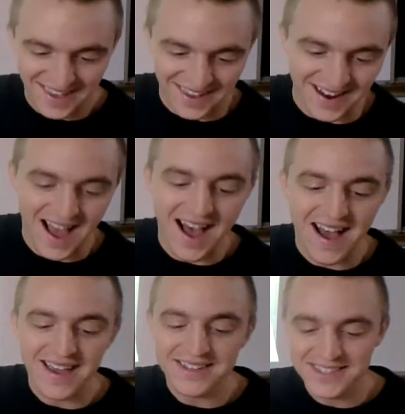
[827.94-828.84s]
In
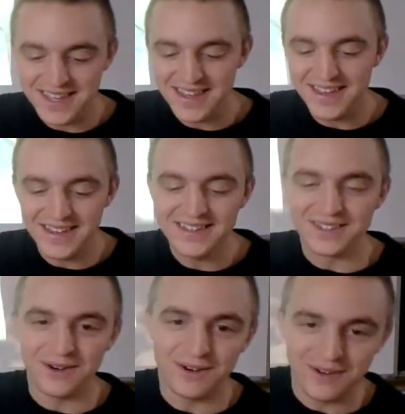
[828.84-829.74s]
high
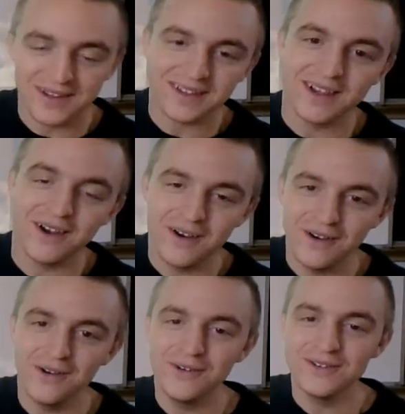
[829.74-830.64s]
seas or in
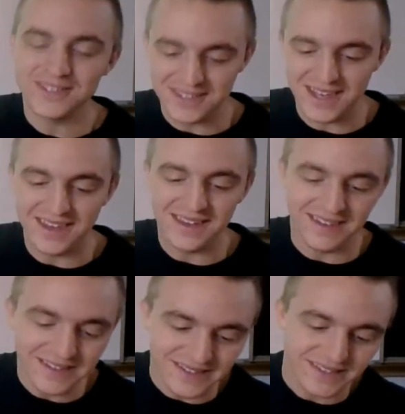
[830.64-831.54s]
low seas
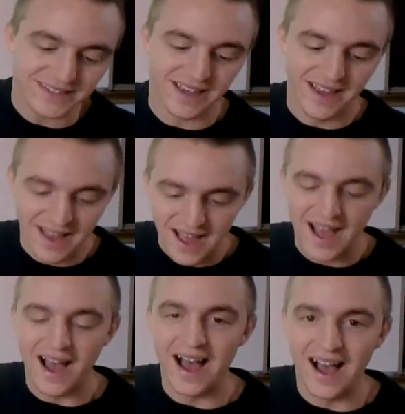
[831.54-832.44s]

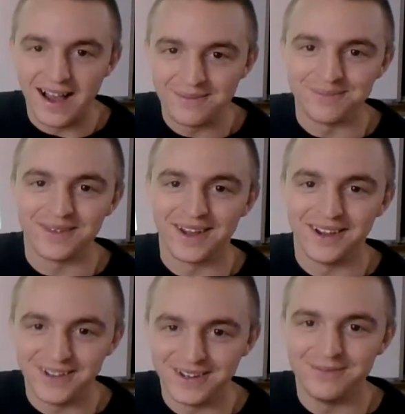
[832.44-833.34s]
I'm
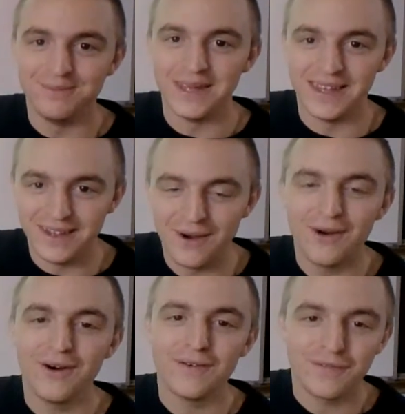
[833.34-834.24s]
gonna be
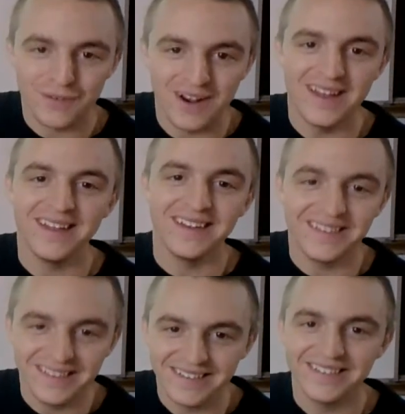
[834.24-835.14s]
your
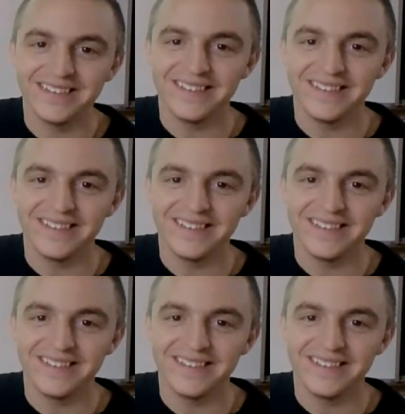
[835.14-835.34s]
friend.